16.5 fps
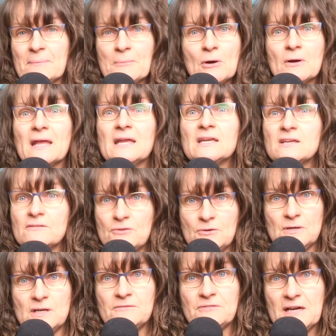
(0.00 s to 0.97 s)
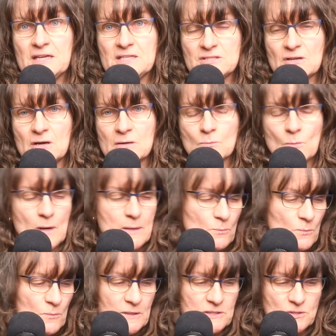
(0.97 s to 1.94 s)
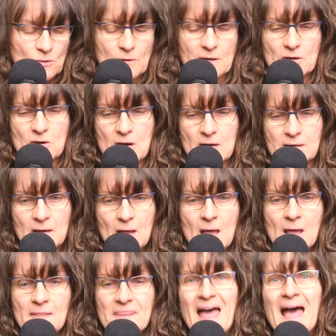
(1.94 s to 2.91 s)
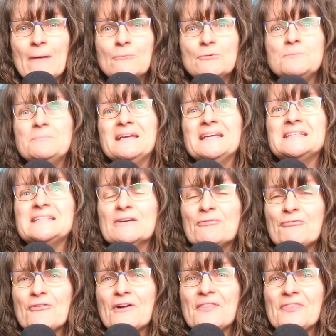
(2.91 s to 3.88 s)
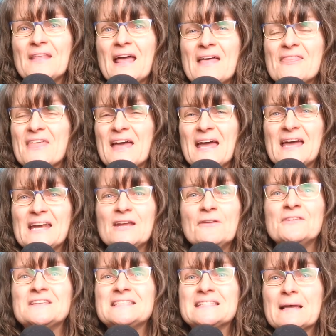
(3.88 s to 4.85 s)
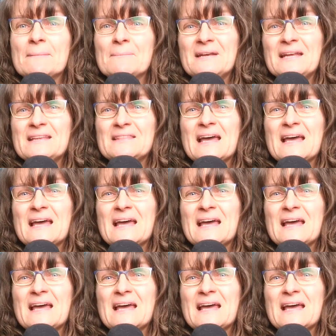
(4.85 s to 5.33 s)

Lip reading: come out and give you advice on what's going on. That would be different than if it's somebody